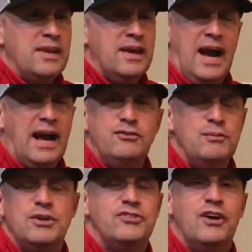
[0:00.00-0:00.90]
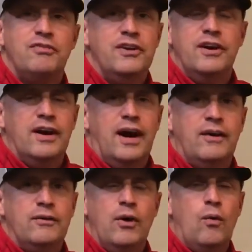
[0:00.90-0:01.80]
I got too much stuff in here. I
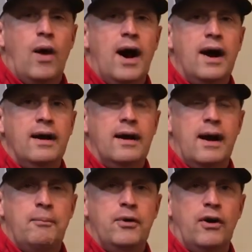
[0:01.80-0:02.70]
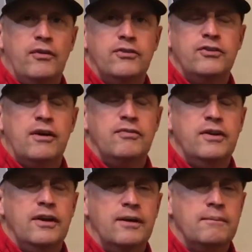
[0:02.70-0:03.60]
don't know why I put all this stuff in
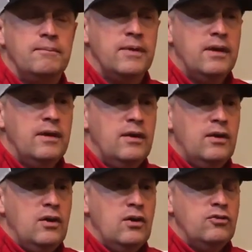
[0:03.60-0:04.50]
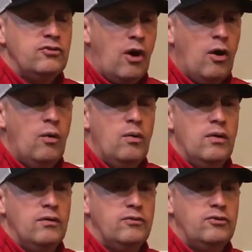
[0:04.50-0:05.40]
here. So
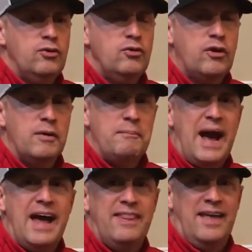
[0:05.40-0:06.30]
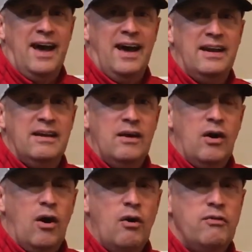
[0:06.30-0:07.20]
to combat that
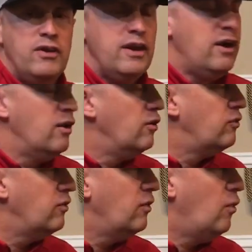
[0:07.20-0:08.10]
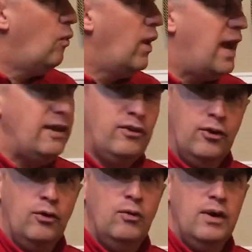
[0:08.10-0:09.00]
over the years, what I
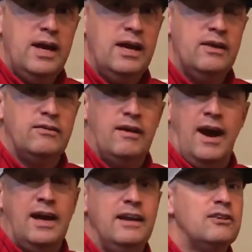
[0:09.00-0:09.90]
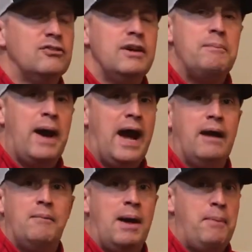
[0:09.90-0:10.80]
do is I initially
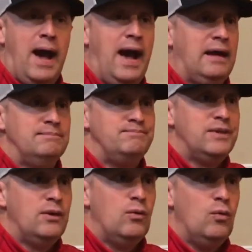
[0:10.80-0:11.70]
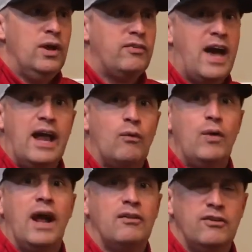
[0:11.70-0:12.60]
pack my pack with kind of
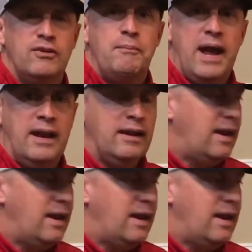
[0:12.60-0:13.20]
reckless abandon.